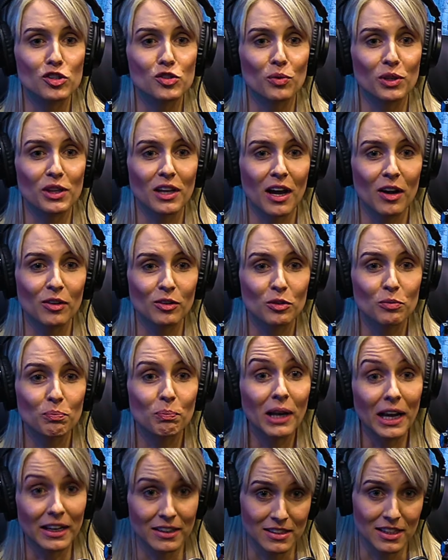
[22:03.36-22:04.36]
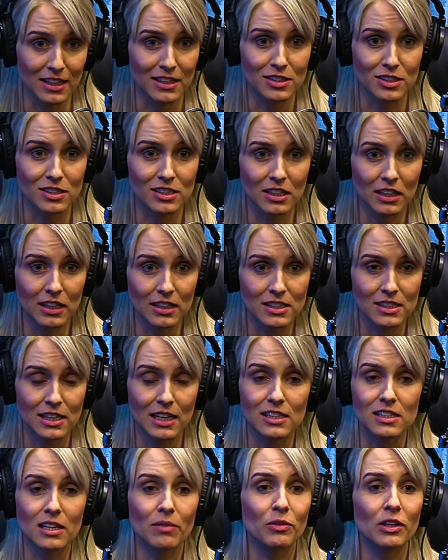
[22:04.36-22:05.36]
without blood tests. Let's take
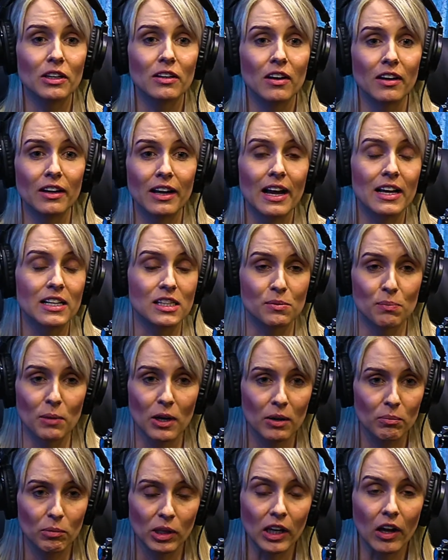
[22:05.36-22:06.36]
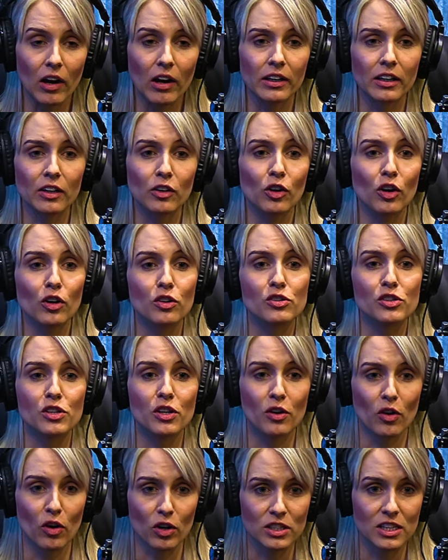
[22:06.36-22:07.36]
something like asthma. I mean, I can go to the
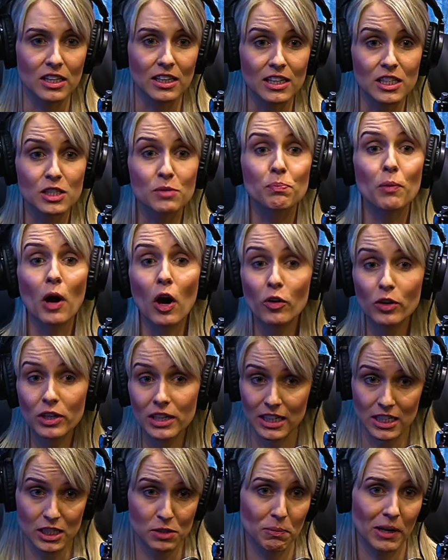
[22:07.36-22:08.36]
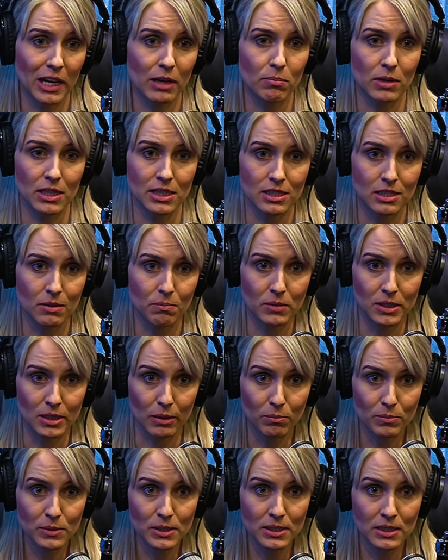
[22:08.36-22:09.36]
doctor and only explain my
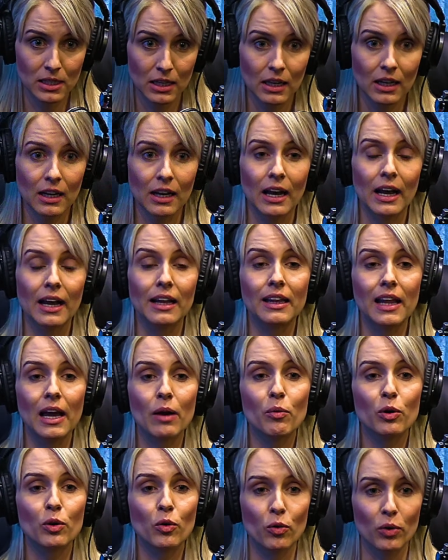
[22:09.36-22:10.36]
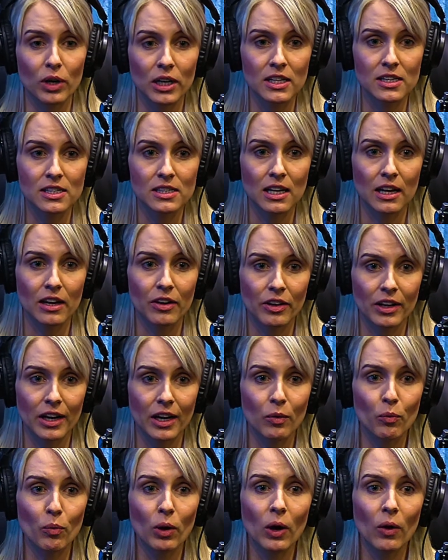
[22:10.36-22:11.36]
symptoms, and they would already say, okay,
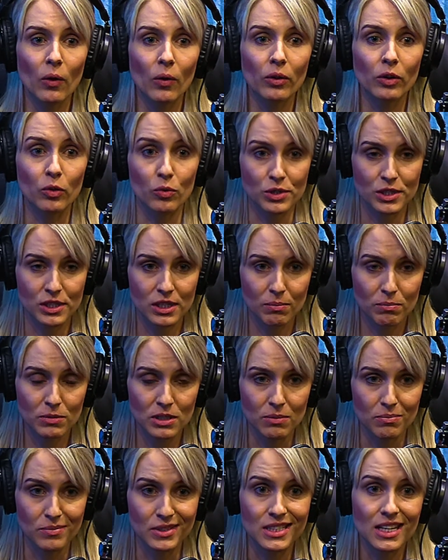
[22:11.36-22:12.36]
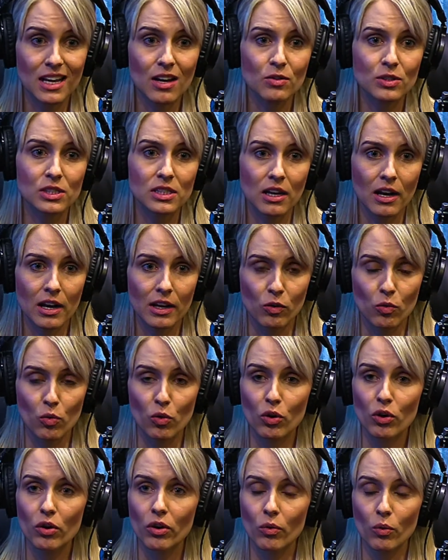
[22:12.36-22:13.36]
well, your symptoms sounds like,
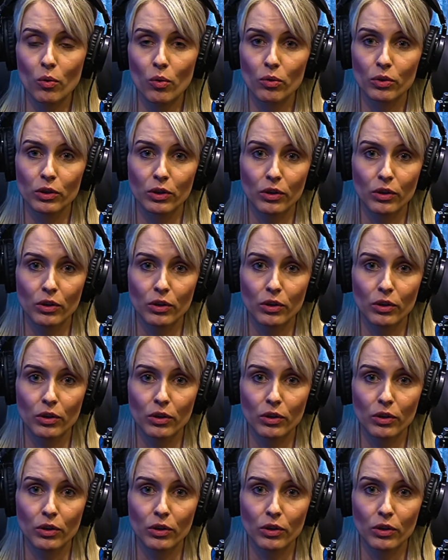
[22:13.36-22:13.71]
or